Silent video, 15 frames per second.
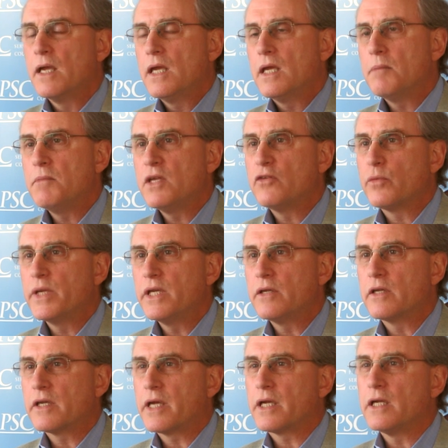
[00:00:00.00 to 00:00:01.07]
It means we need
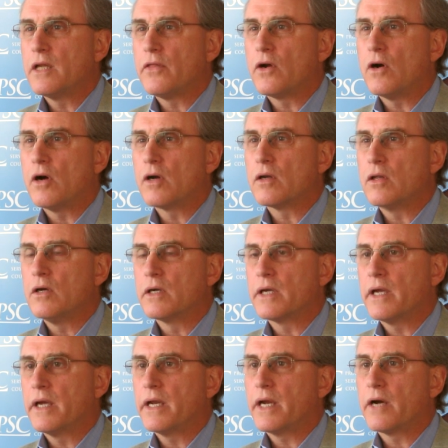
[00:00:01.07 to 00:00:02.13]
to take another hard look
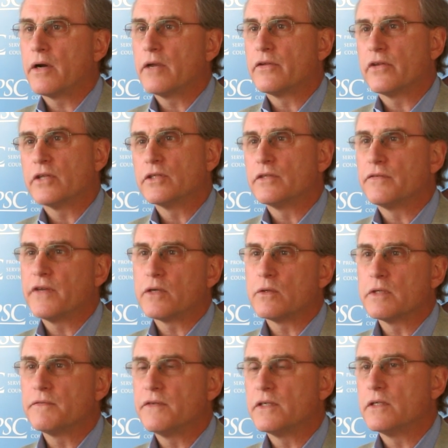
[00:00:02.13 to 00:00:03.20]
at areas such as
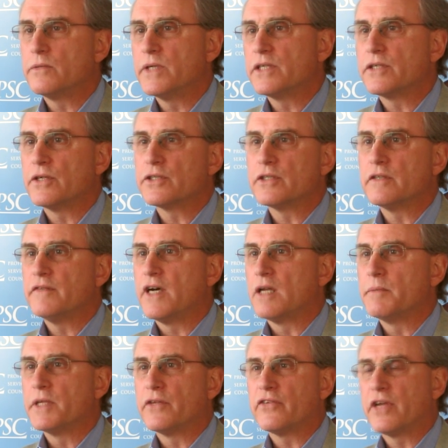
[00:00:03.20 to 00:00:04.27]
federally funded research and
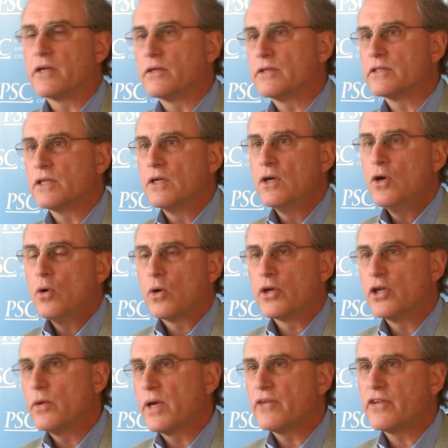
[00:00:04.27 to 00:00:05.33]
development centers or
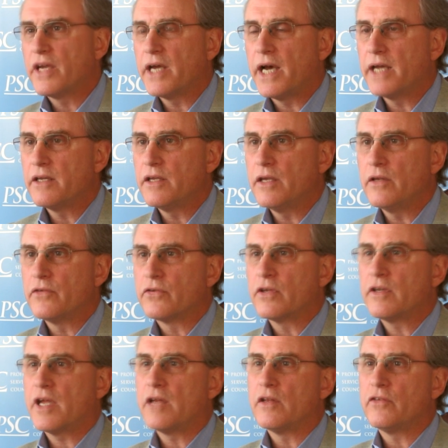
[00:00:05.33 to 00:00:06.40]
USAID's
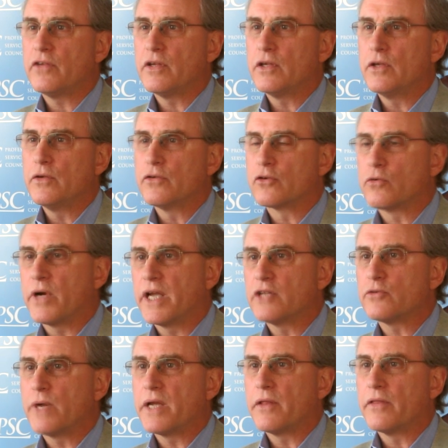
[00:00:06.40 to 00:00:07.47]
tendency to use
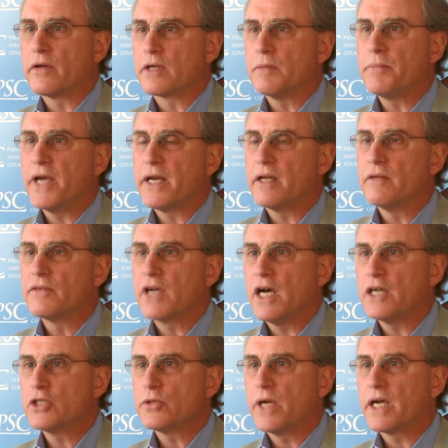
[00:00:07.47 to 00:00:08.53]
grants rather than competitive
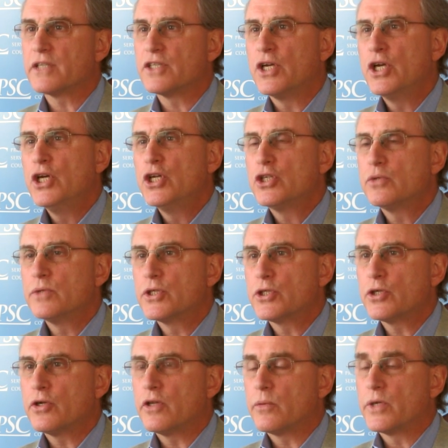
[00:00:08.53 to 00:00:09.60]
contracts to
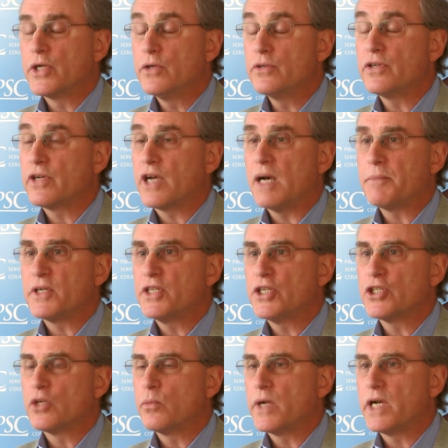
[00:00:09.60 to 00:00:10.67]
ensure that we're using
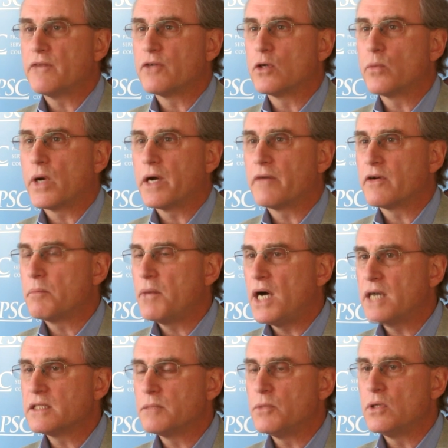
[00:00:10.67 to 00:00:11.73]
competition whenever and wherever
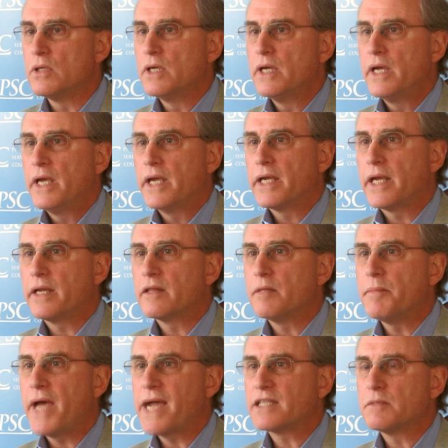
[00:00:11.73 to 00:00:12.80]
possible and getting the
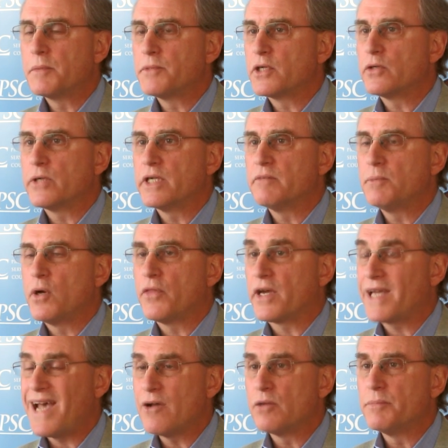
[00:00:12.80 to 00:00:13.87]
maximum degree of both
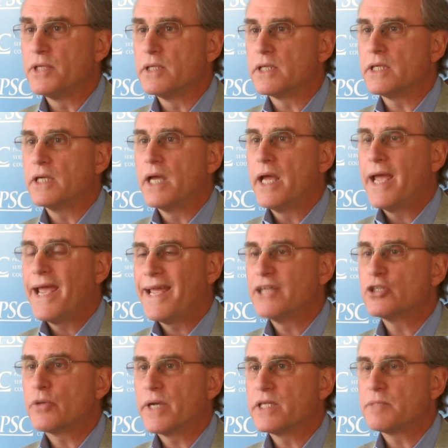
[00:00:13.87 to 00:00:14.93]
accountability and
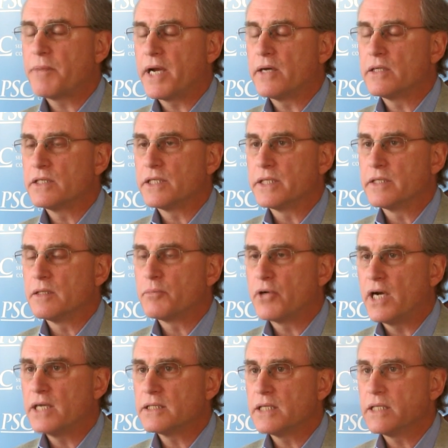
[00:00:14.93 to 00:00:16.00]
transparency in the
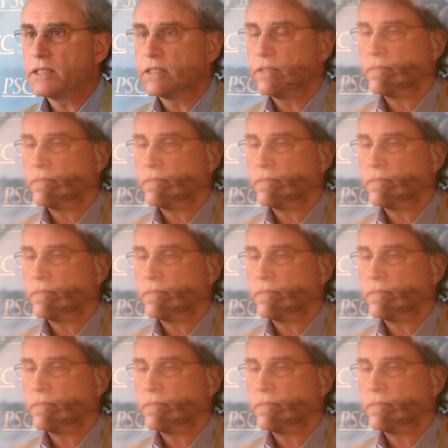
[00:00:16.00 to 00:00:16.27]
process.